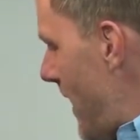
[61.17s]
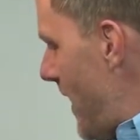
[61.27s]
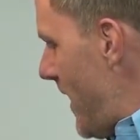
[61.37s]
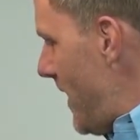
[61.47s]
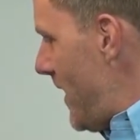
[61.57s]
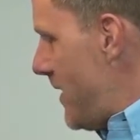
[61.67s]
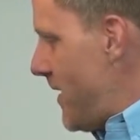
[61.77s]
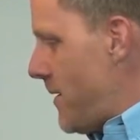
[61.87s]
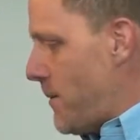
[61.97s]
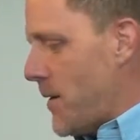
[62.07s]
and
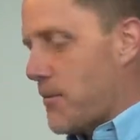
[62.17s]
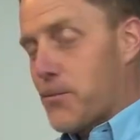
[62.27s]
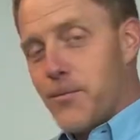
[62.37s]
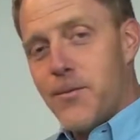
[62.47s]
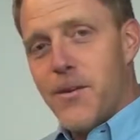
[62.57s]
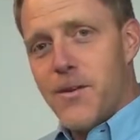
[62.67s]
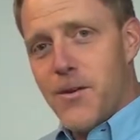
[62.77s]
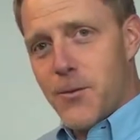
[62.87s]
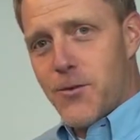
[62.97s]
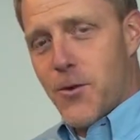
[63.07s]
I'm
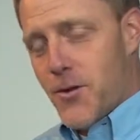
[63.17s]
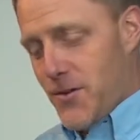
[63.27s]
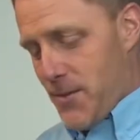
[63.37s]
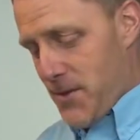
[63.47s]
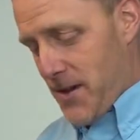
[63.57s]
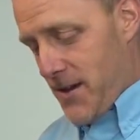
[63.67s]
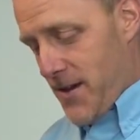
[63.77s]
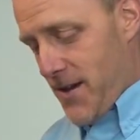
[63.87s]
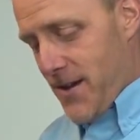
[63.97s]
gonna show you something.